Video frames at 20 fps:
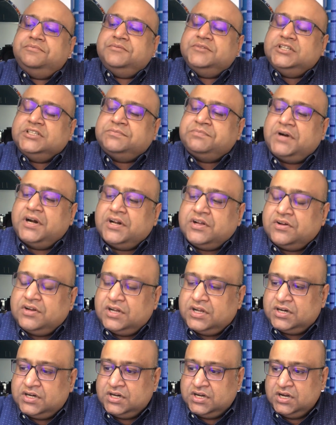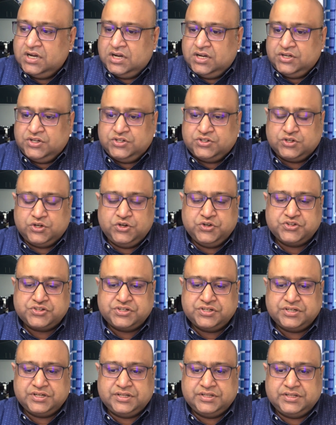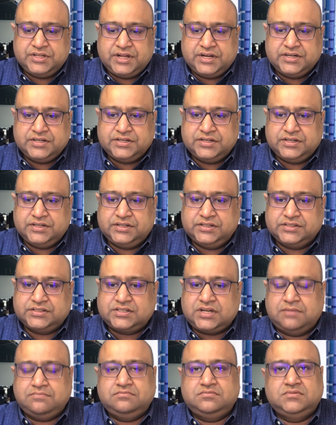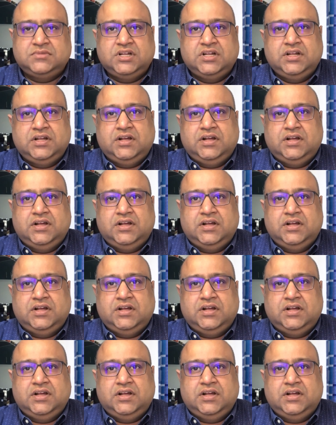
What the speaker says: this particular solution, and then some